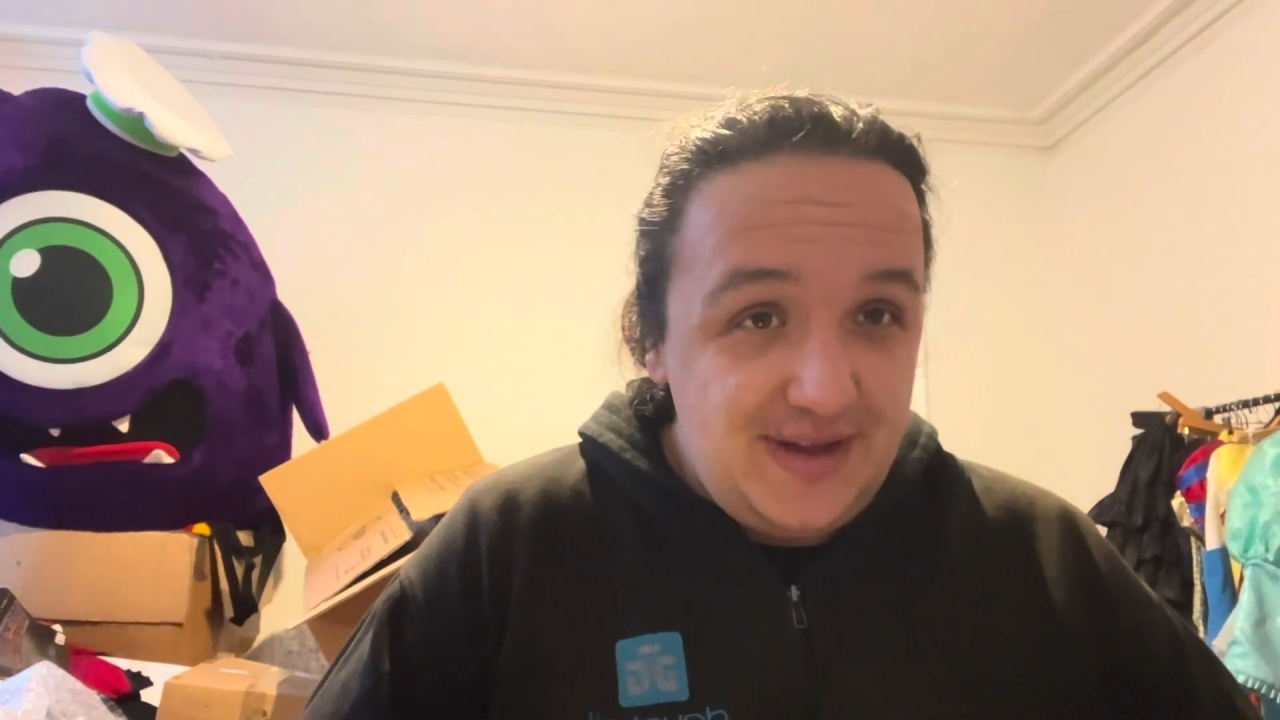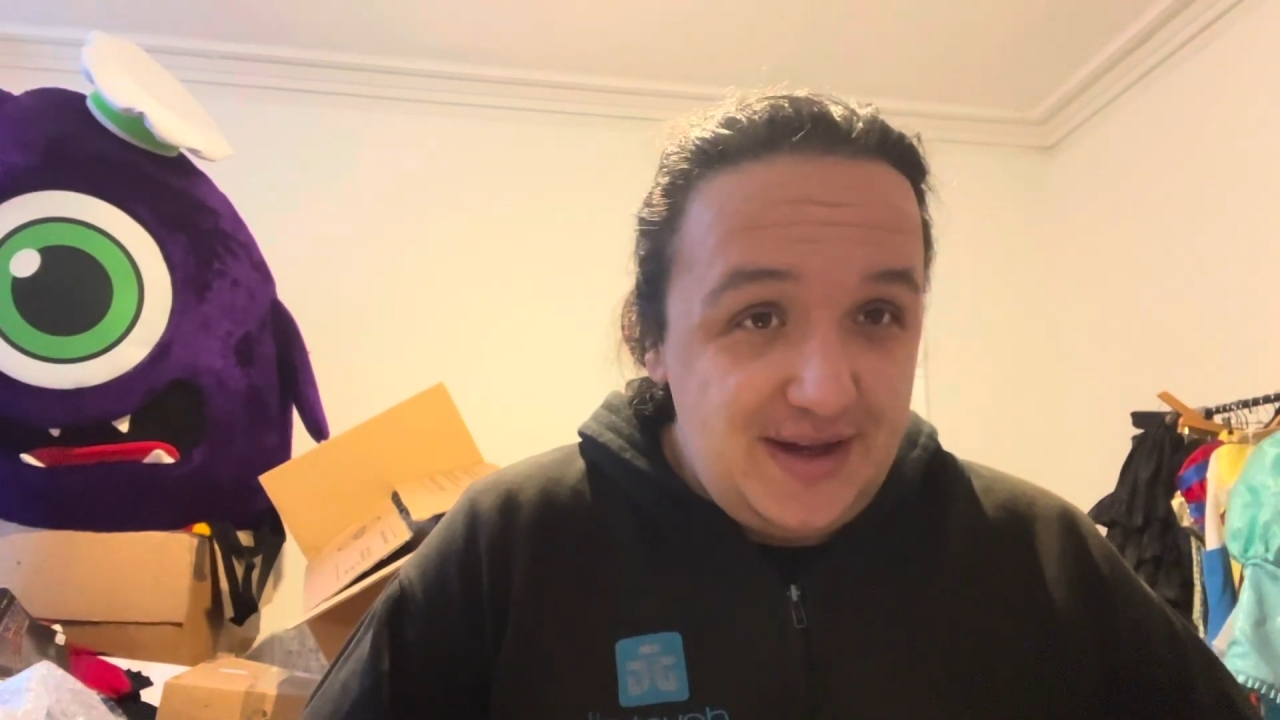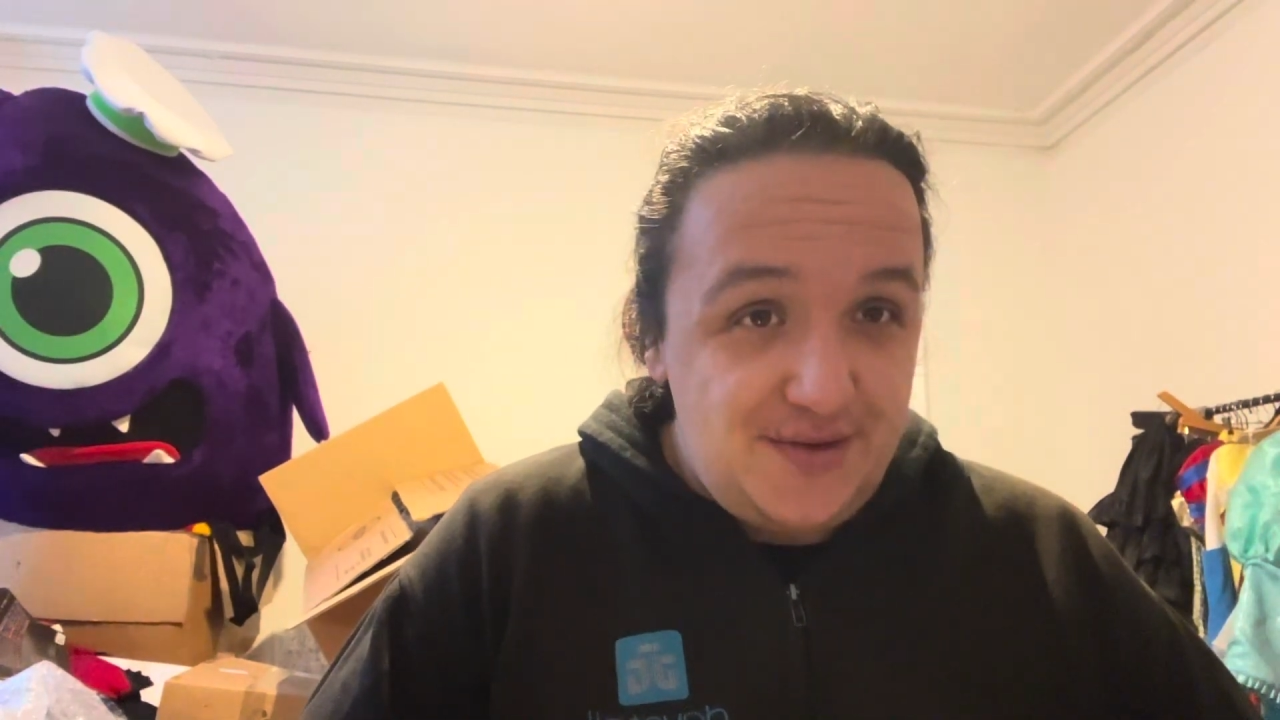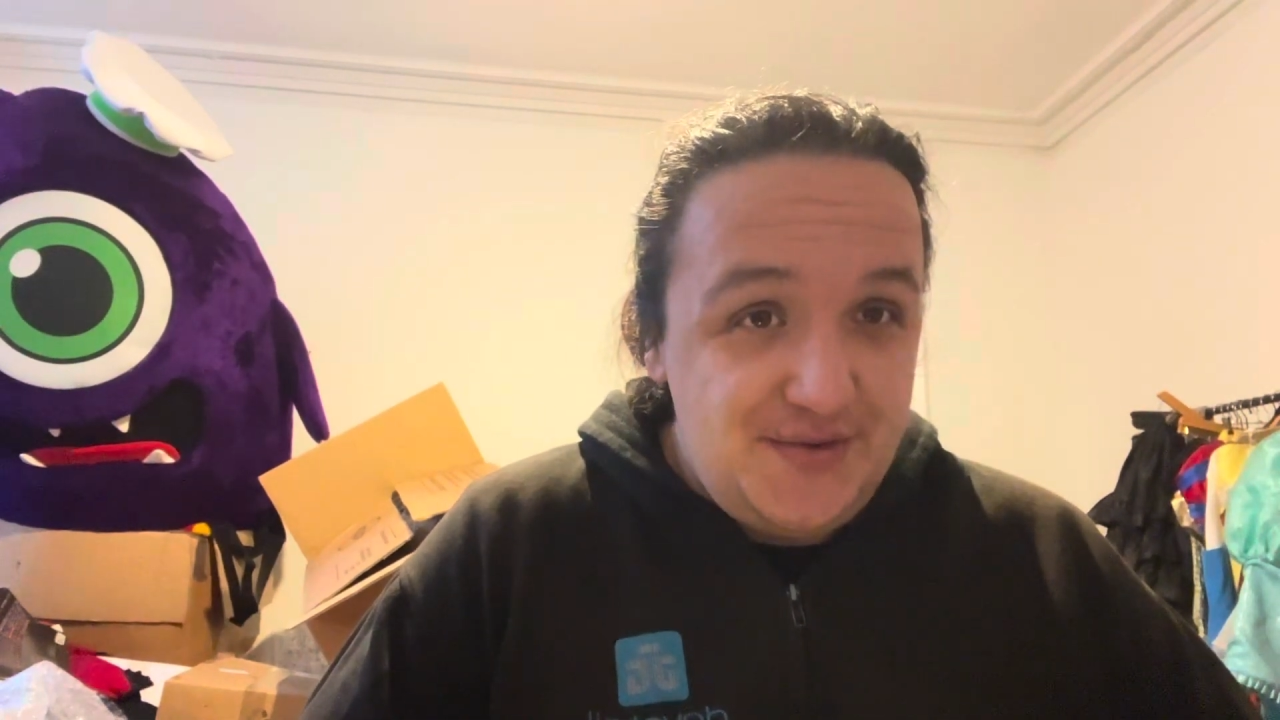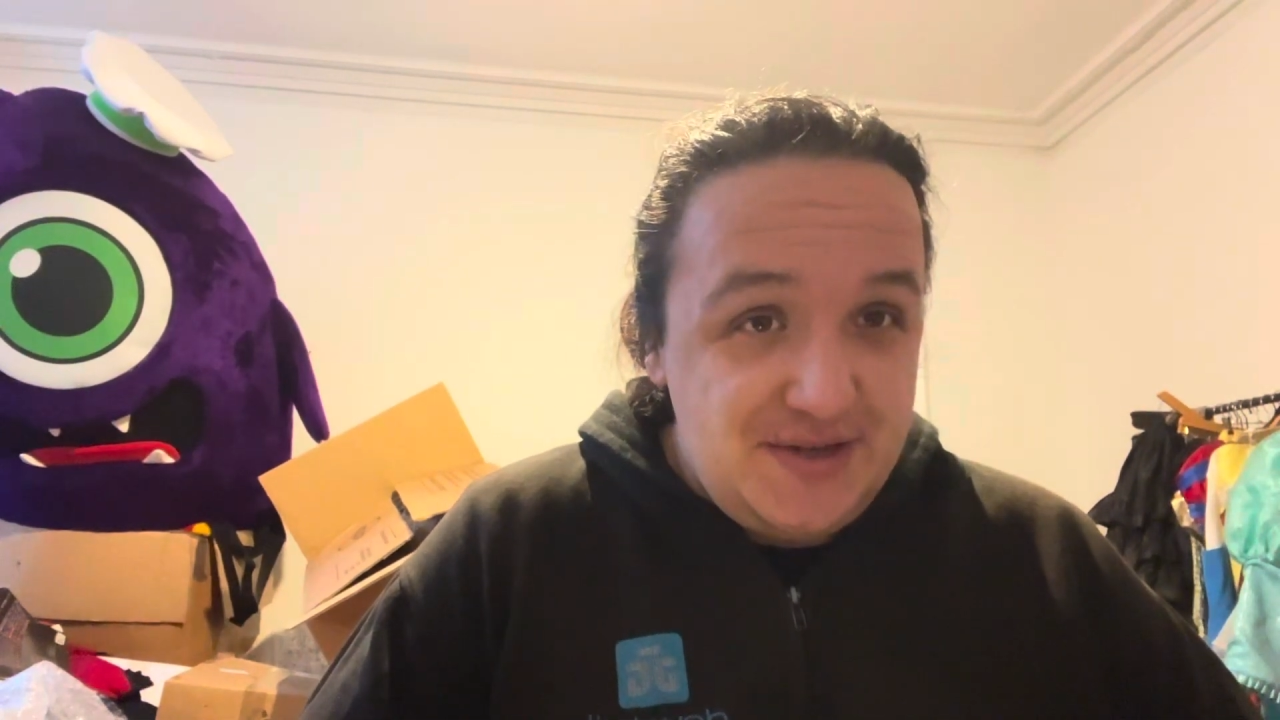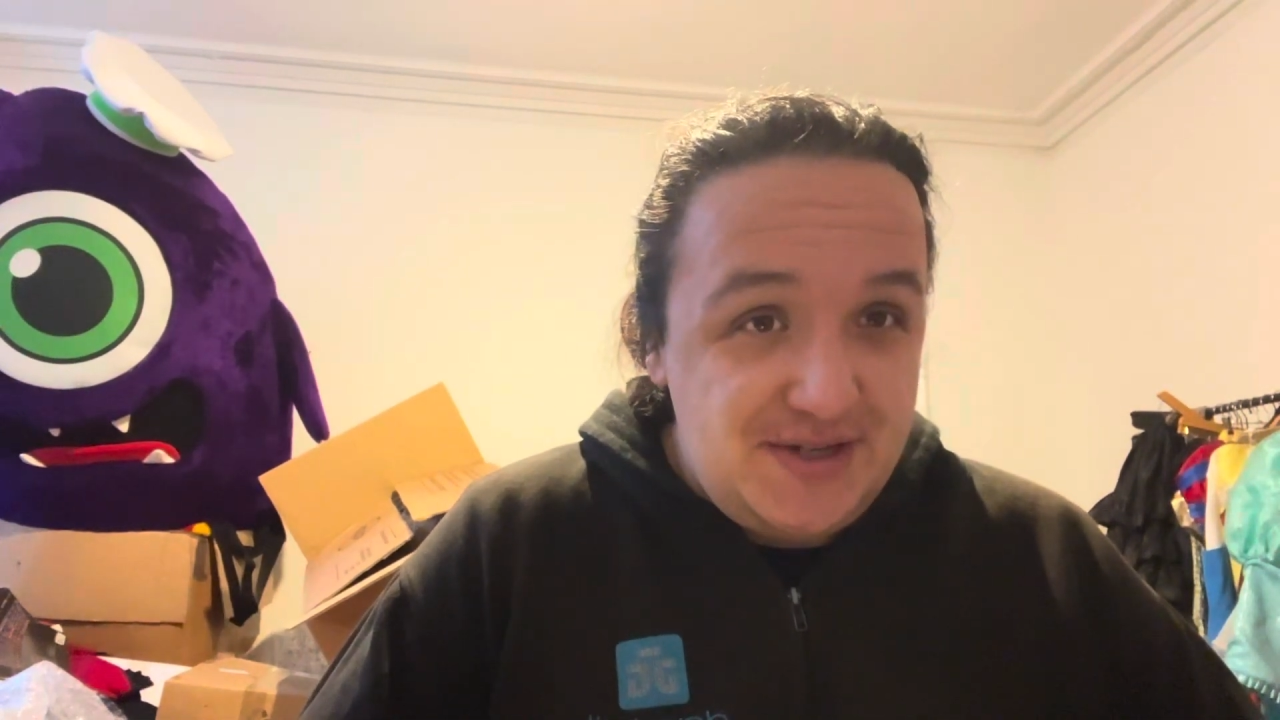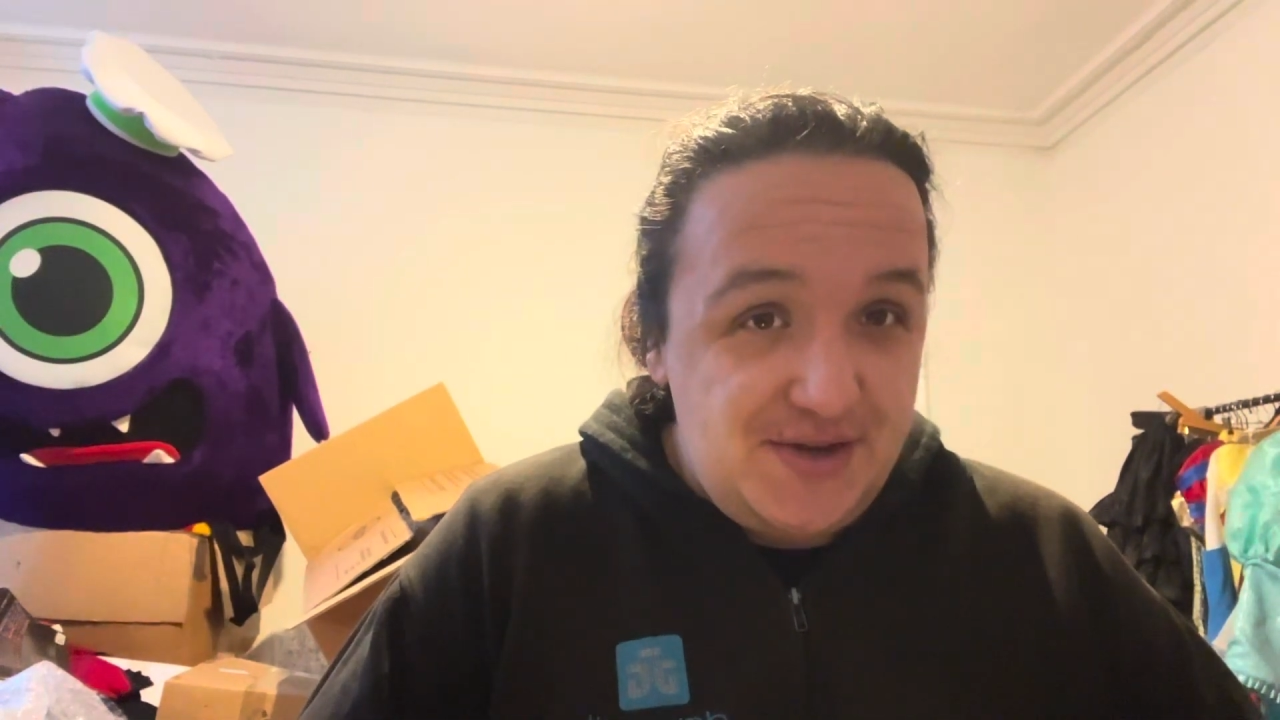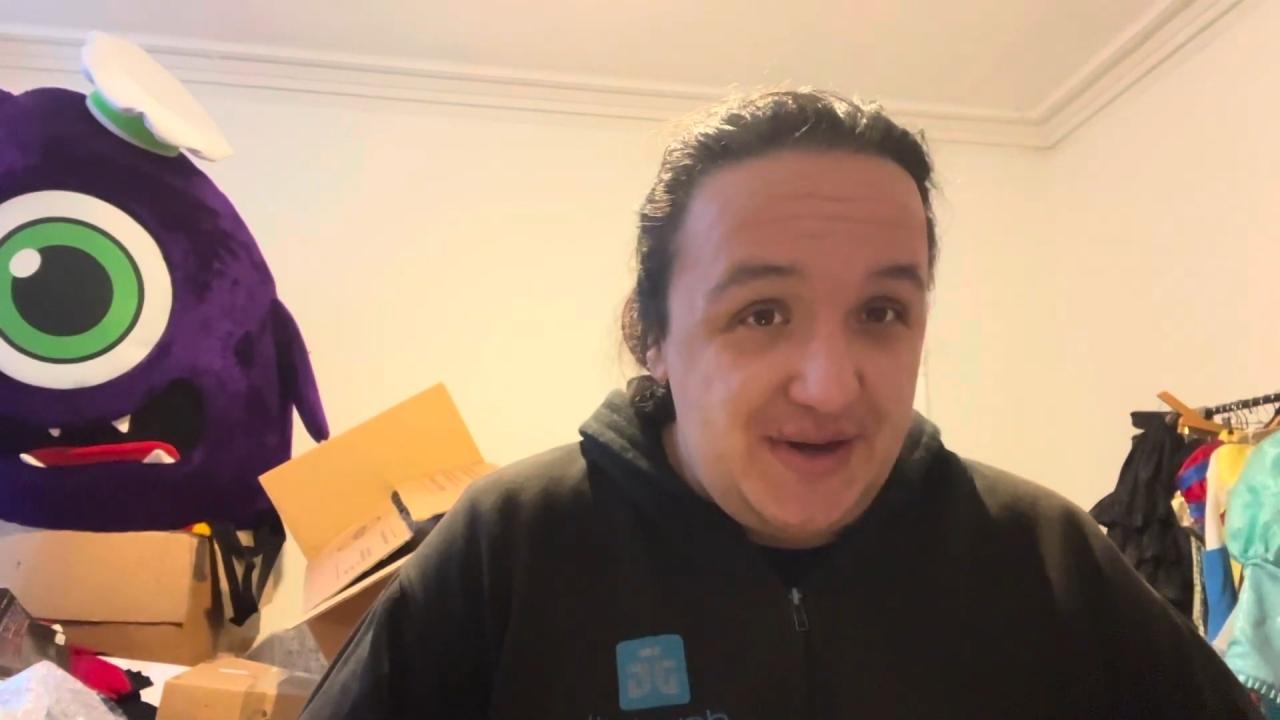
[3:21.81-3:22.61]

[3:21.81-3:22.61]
confuses you